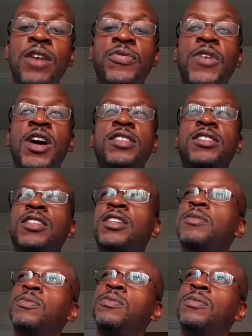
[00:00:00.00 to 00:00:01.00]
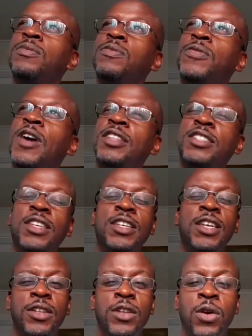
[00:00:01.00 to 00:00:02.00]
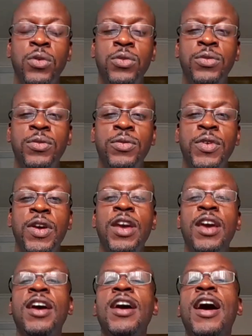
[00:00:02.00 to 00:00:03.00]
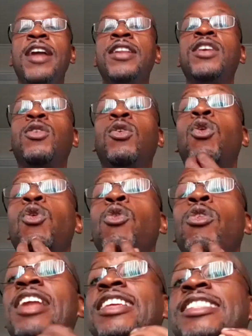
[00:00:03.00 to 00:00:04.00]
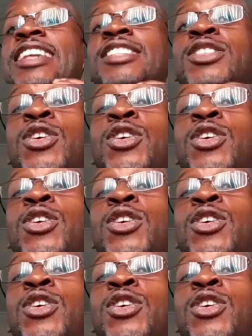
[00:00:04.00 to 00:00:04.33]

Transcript: a 48 now. And the whole of this